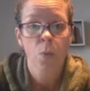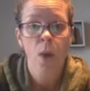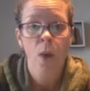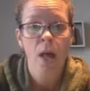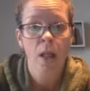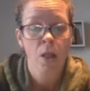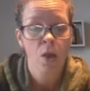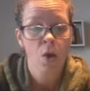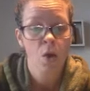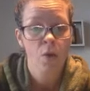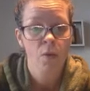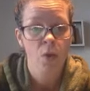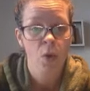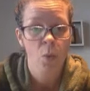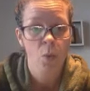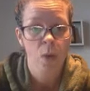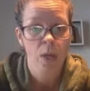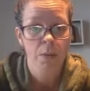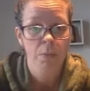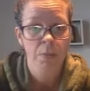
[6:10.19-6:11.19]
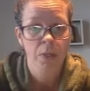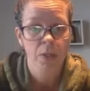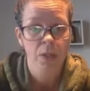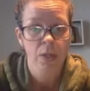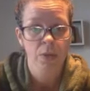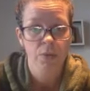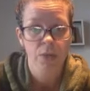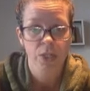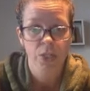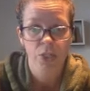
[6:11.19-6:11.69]
Well over 1
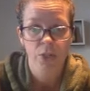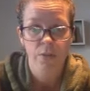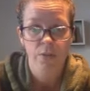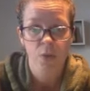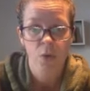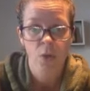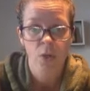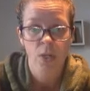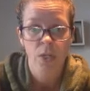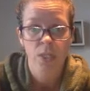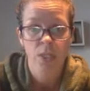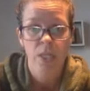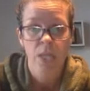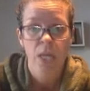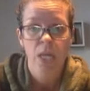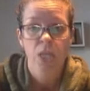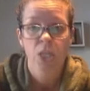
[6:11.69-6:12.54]
million registered voters.